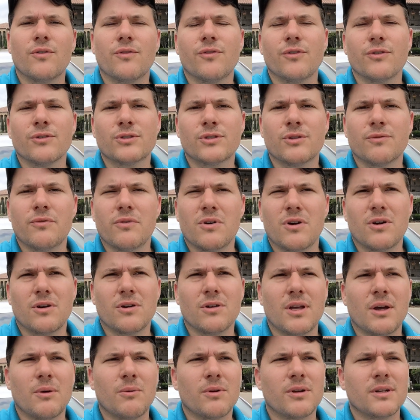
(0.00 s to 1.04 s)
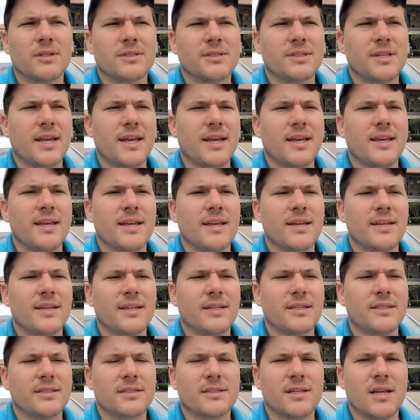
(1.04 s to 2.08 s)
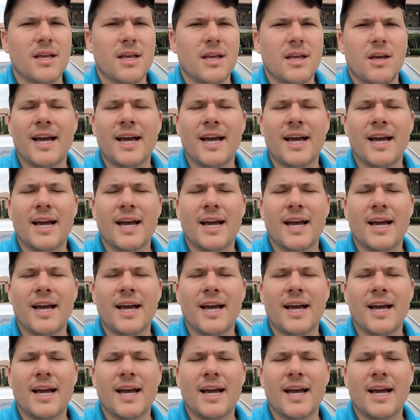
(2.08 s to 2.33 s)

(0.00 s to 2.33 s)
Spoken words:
first of all, I want to say is,